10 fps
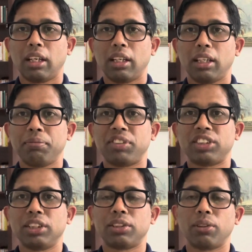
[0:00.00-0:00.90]

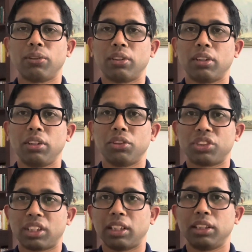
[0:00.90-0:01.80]
emphasis on your
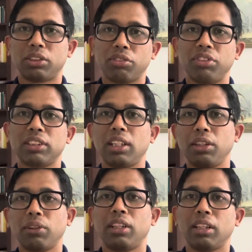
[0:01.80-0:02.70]
studies. Obviously,
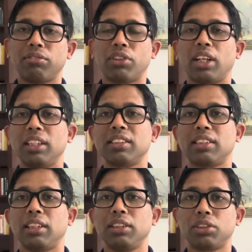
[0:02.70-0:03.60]
you are here for higher
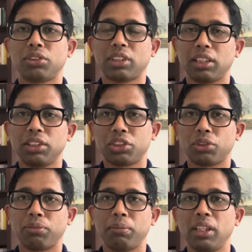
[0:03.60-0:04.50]
studies, so studies
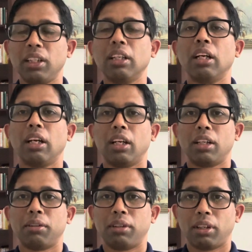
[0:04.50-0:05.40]
should be
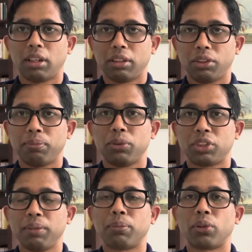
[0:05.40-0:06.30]
your
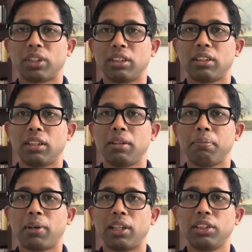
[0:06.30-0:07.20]
most important
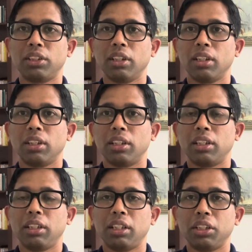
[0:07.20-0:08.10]
part.
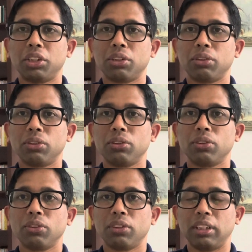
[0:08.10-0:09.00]
In addition
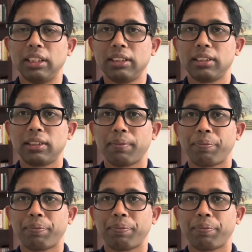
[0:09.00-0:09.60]
to this,